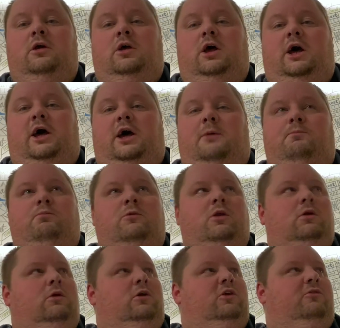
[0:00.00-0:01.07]

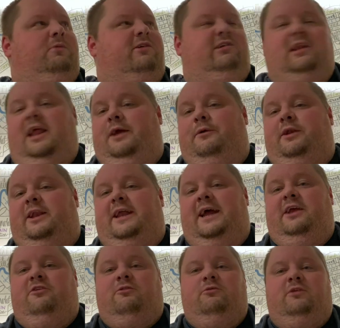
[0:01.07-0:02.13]
Especially later in the
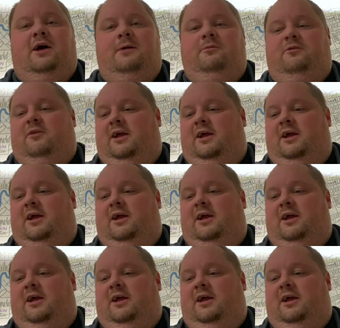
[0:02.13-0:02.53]
day, sometimes,